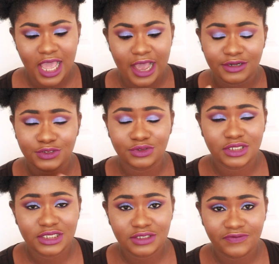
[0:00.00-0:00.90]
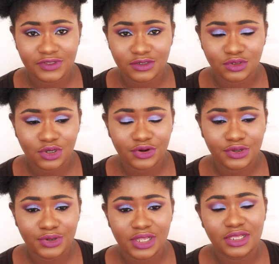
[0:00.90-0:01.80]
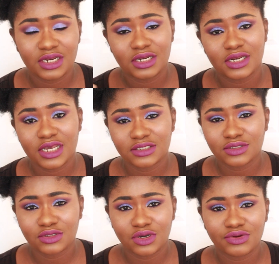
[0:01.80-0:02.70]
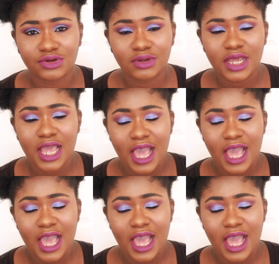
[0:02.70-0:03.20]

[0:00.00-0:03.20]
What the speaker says: I'll do this tutorial, and then in the next tutorial